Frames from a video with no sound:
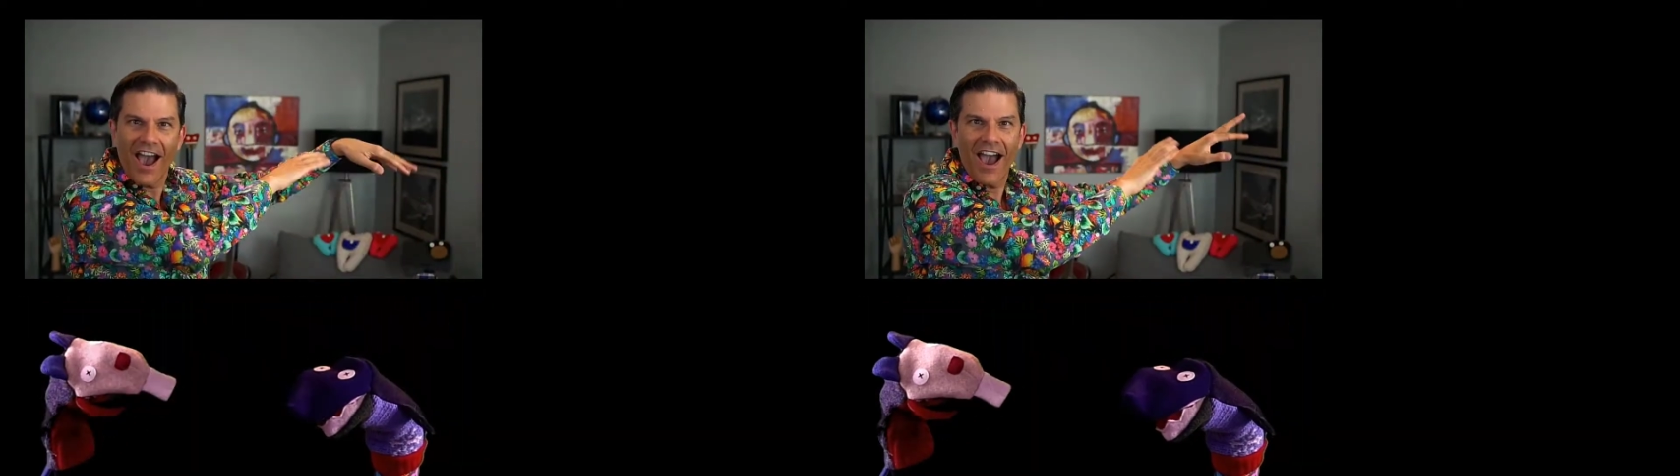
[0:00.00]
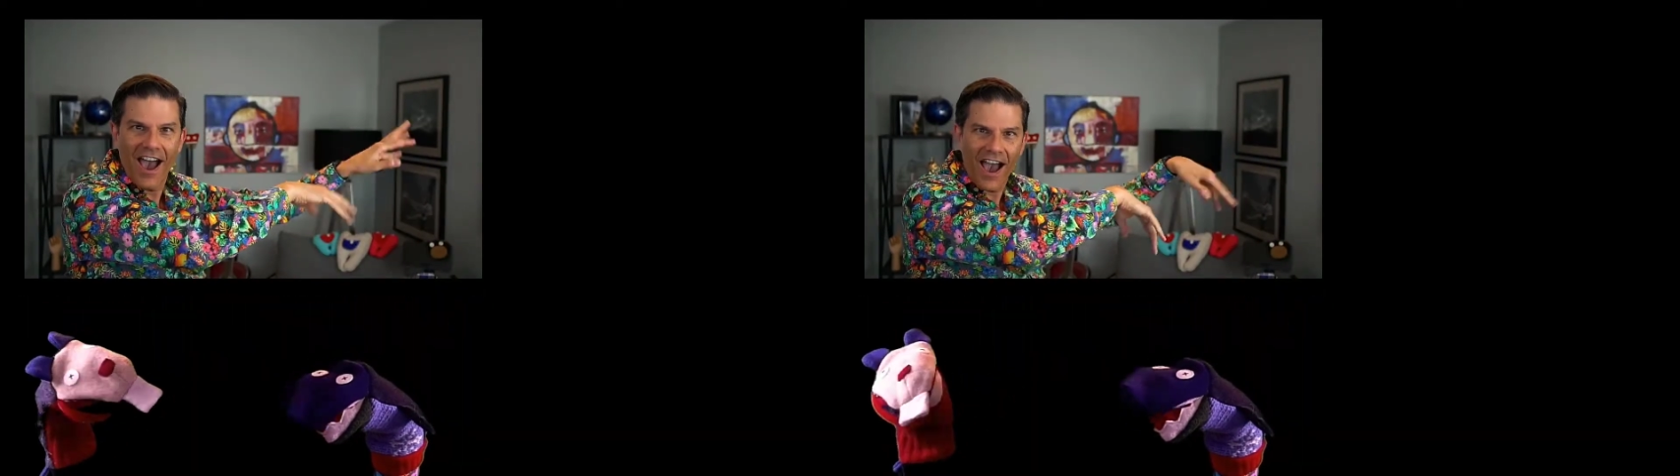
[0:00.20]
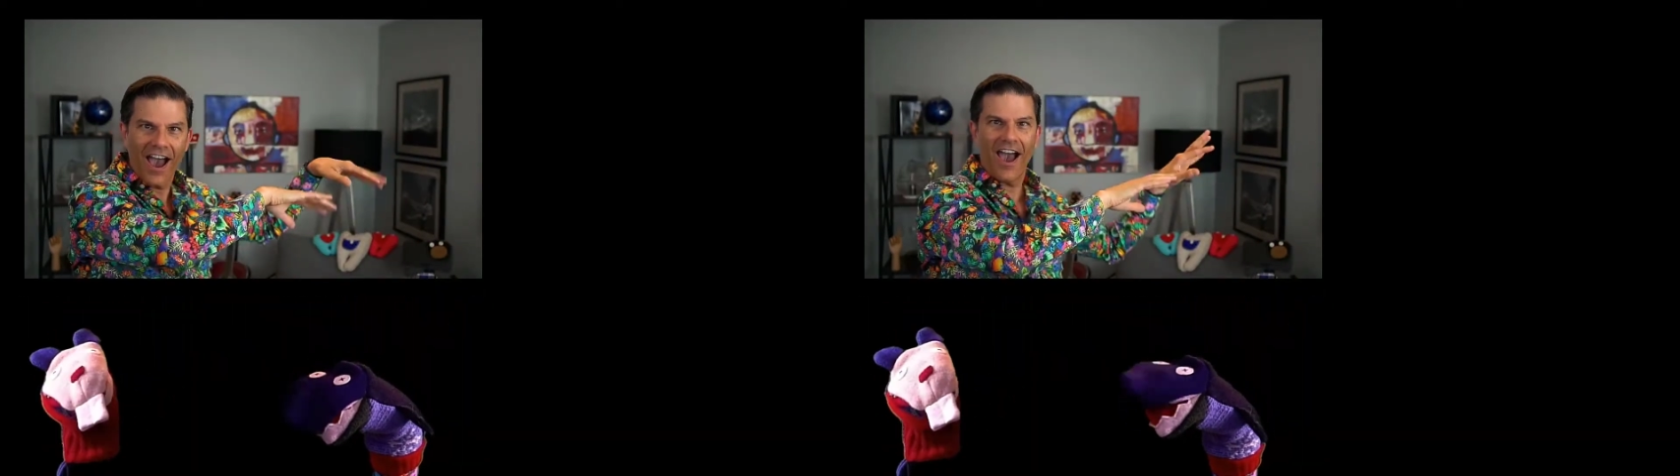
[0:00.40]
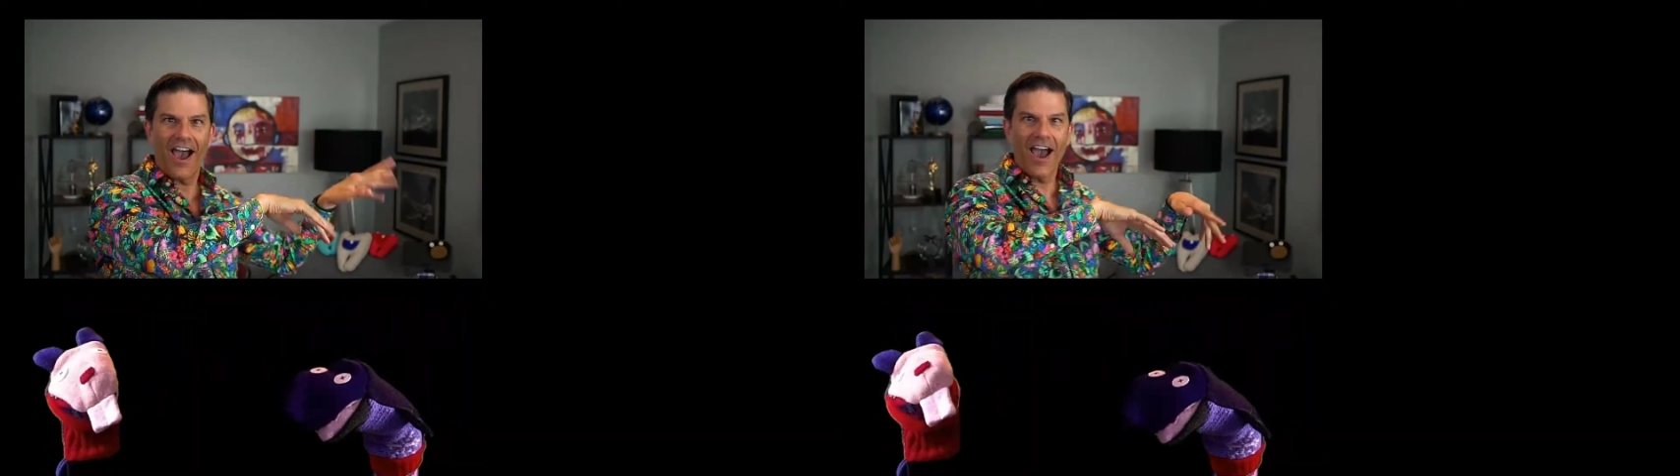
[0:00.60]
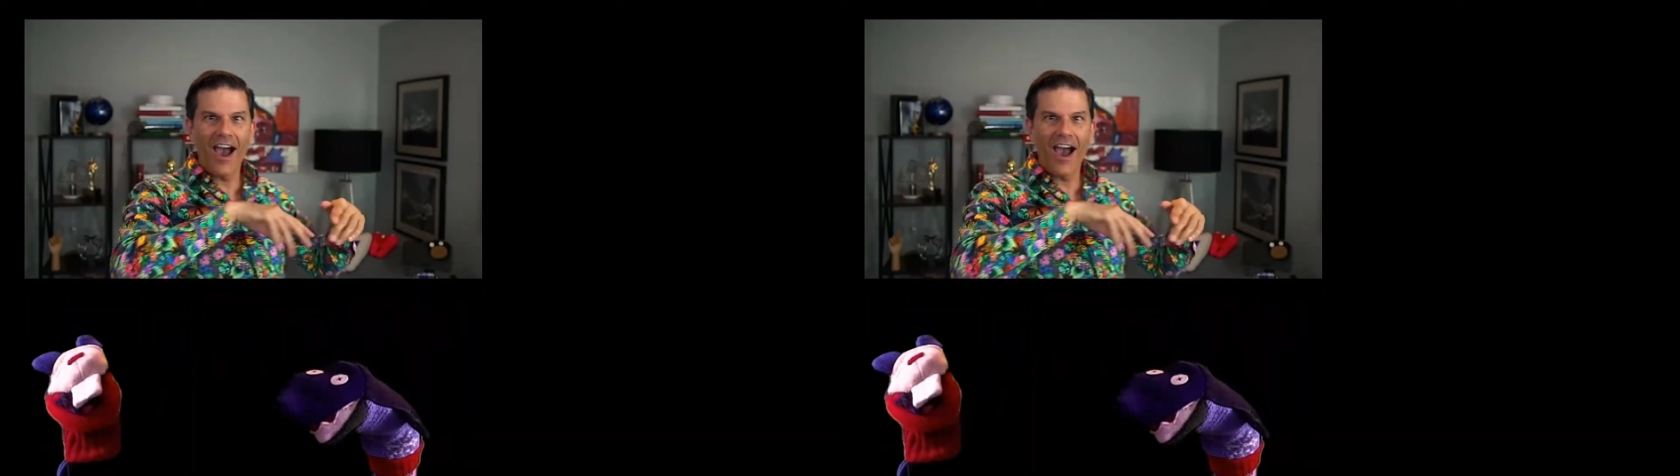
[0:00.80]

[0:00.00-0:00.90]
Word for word: about the shirt?